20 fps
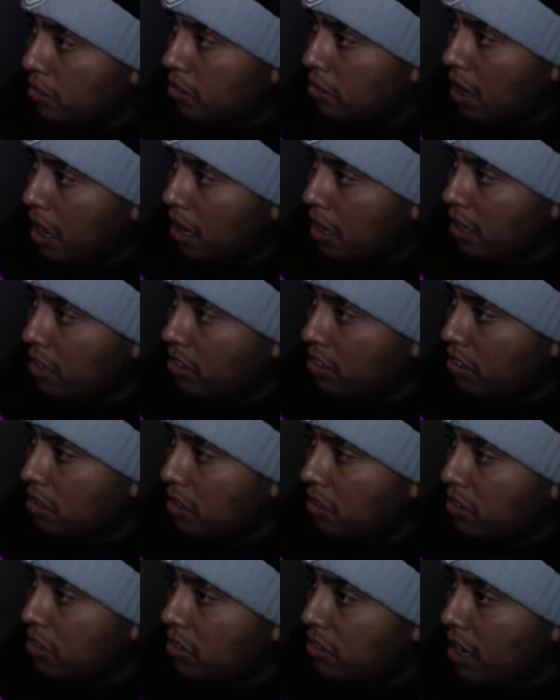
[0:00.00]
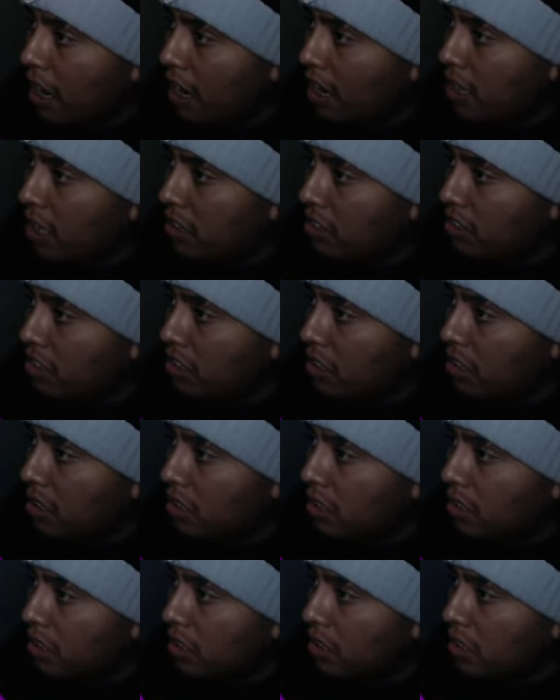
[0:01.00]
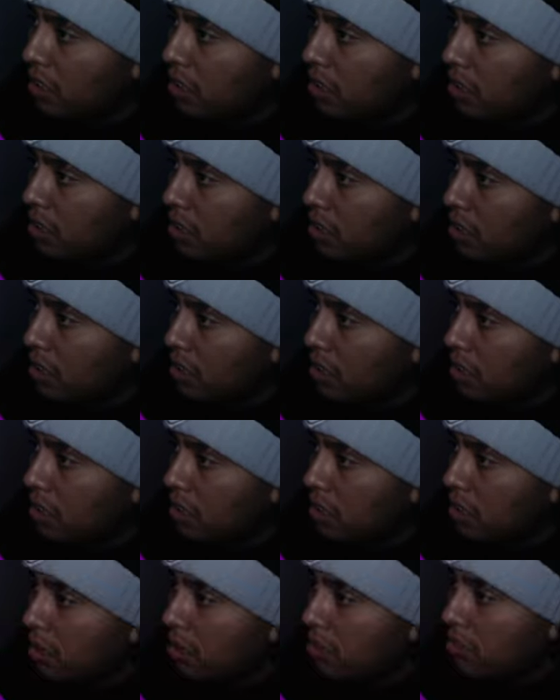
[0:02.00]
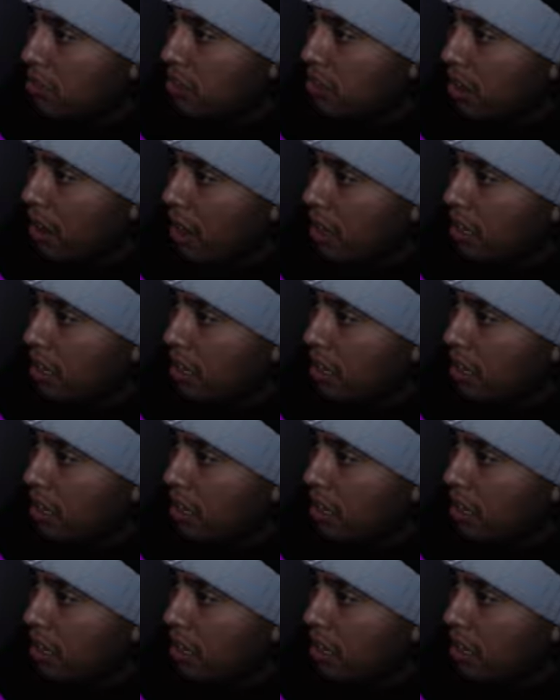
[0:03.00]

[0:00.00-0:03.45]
is not easy. This is not easy. This is not